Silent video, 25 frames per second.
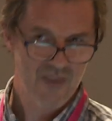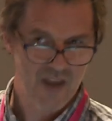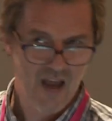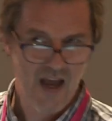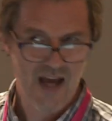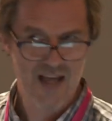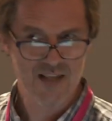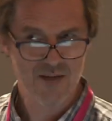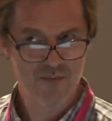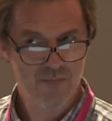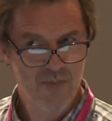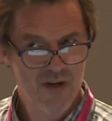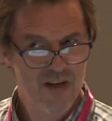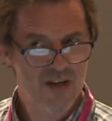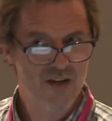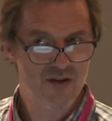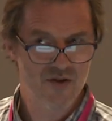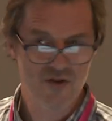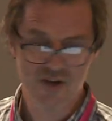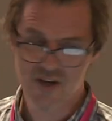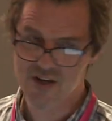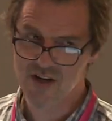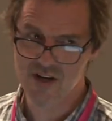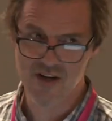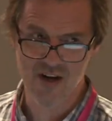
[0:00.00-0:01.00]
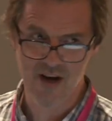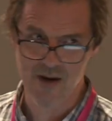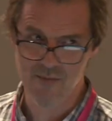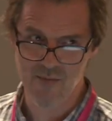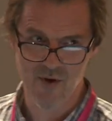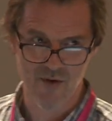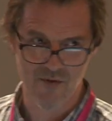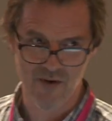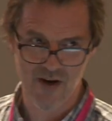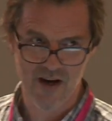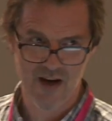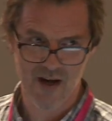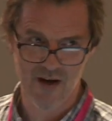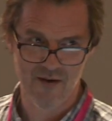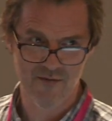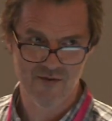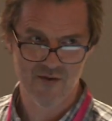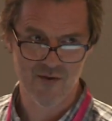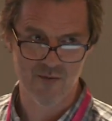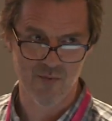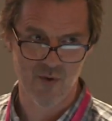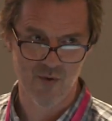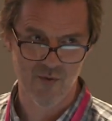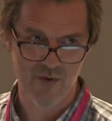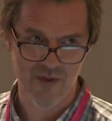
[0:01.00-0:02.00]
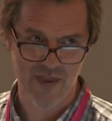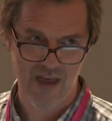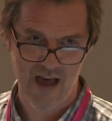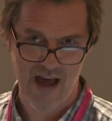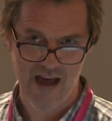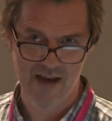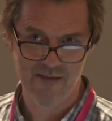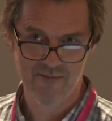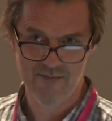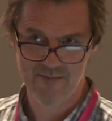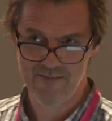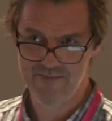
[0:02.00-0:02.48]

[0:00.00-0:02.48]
As a pediatrician, I'm not very comfortable with that.